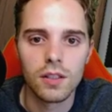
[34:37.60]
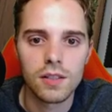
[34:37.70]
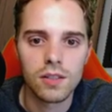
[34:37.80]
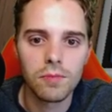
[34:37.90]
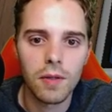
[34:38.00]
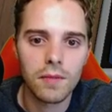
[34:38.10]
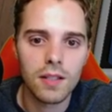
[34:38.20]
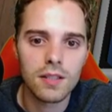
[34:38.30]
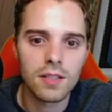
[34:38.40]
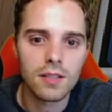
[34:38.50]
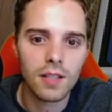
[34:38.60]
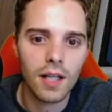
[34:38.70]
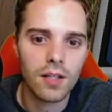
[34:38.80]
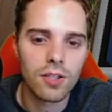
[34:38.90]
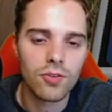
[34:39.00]
Scoop up net the
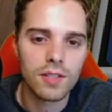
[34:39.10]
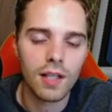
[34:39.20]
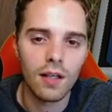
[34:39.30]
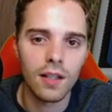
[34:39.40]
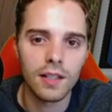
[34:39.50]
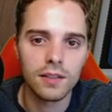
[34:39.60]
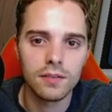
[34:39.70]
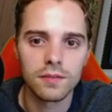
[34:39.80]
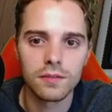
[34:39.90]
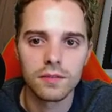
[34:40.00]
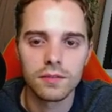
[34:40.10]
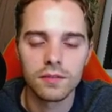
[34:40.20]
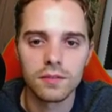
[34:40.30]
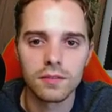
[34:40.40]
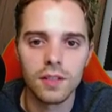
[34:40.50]
entire Drizzile line.
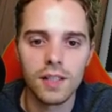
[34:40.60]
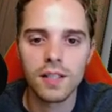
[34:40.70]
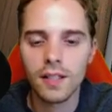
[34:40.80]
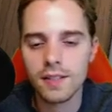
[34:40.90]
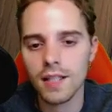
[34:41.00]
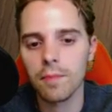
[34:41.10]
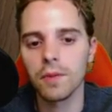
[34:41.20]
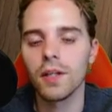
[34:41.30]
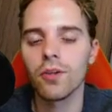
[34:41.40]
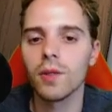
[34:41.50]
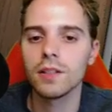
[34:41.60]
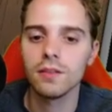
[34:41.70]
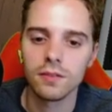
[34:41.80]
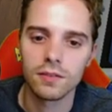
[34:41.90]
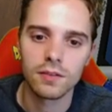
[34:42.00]
Is he going to set up another one?